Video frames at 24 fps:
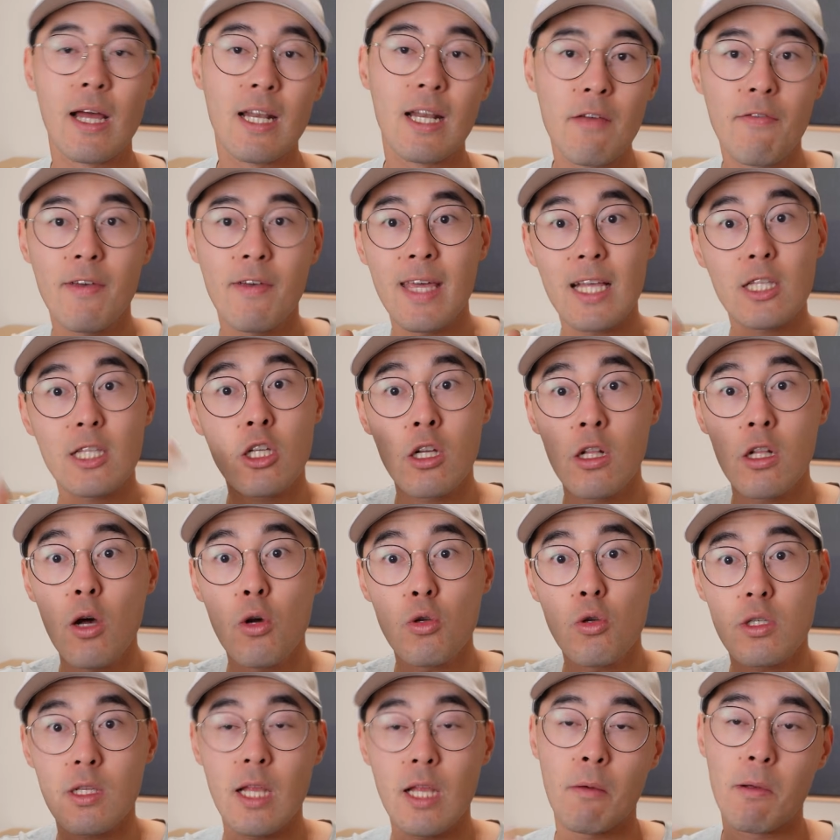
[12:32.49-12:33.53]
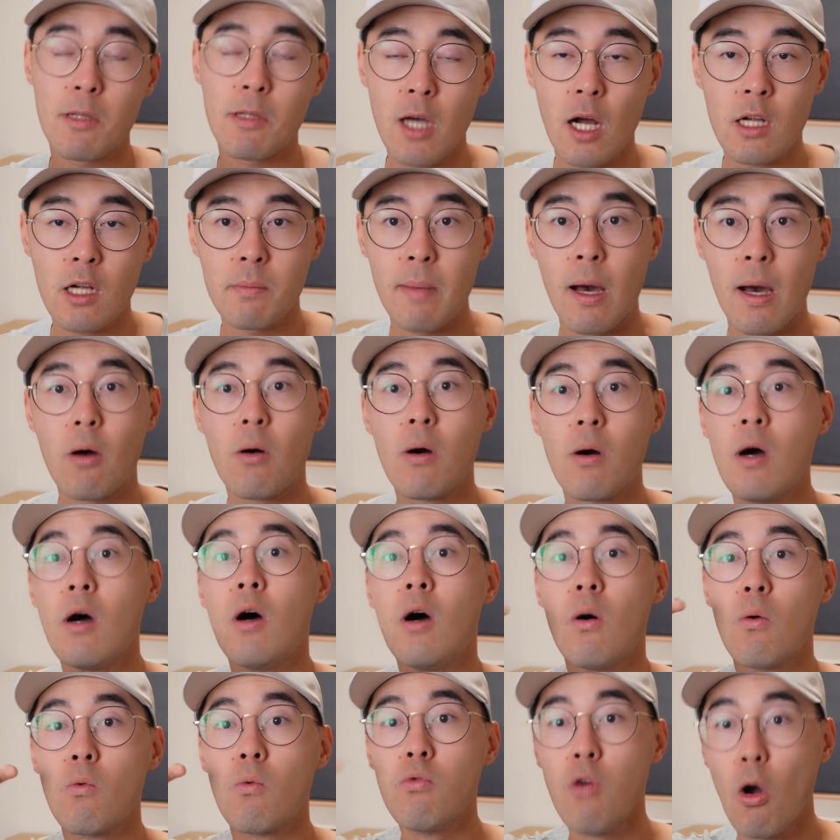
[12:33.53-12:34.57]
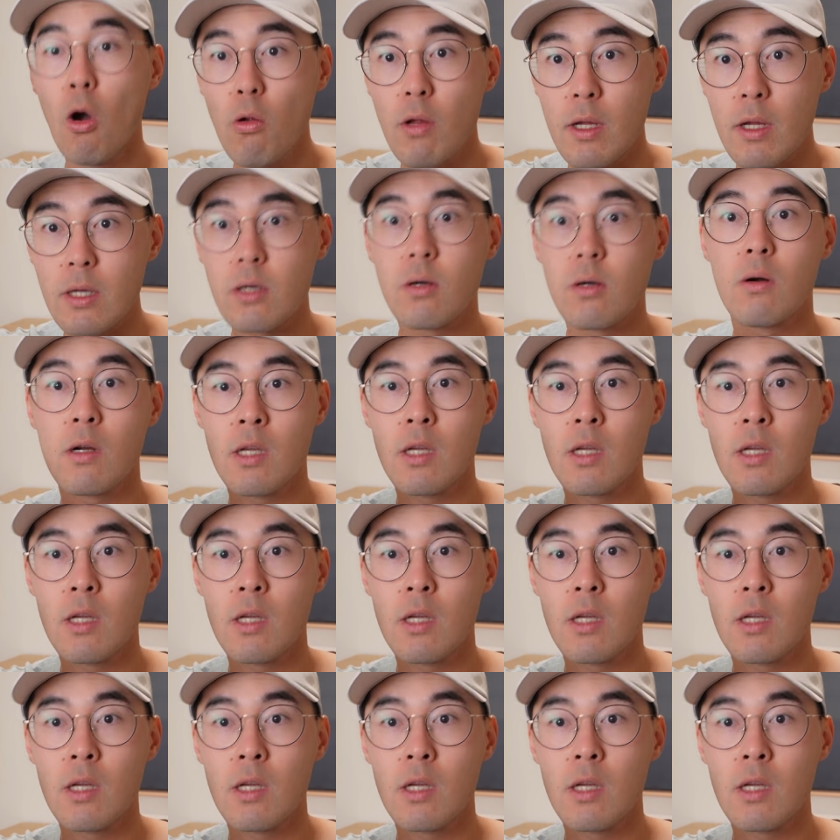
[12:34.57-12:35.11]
And if it gets close, like we talked about, roll it.